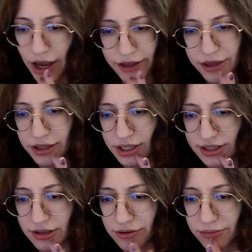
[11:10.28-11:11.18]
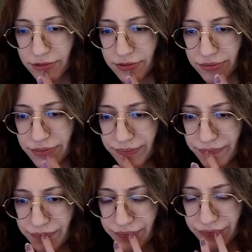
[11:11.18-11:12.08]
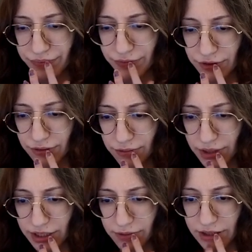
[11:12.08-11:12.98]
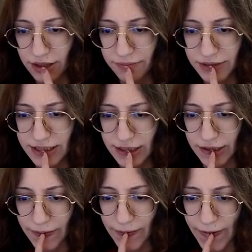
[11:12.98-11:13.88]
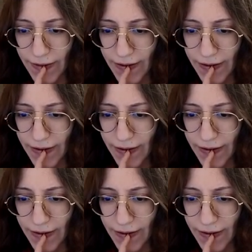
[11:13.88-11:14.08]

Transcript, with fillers: Yeah, I think that's a good move. Wait, let me see.